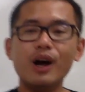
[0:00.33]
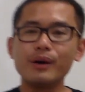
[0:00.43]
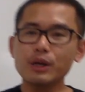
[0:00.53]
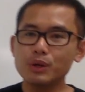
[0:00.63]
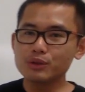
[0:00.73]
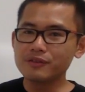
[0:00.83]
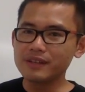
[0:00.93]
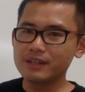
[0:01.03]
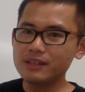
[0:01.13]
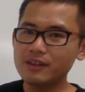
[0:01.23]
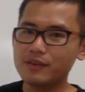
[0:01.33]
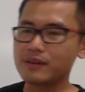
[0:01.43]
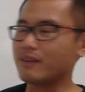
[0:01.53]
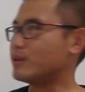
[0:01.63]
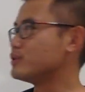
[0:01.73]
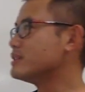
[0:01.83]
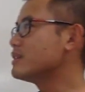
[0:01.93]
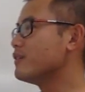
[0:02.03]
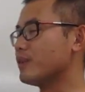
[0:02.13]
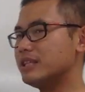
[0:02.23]
Okay, we're going to find the interval of
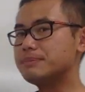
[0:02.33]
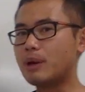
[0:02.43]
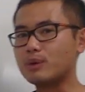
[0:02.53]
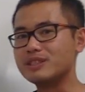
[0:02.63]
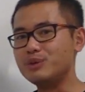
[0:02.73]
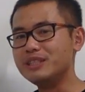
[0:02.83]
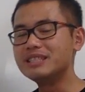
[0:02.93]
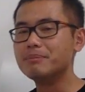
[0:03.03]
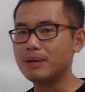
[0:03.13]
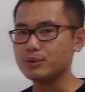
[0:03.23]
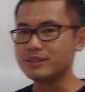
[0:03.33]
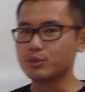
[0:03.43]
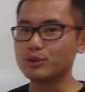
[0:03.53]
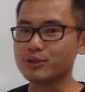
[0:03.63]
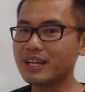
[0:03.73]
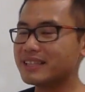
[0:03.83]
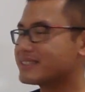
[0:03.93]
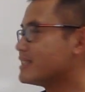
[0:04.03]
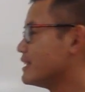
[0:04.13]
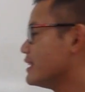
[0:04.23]
convergence for this power series by using the ratio
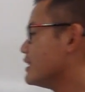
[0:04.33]
test.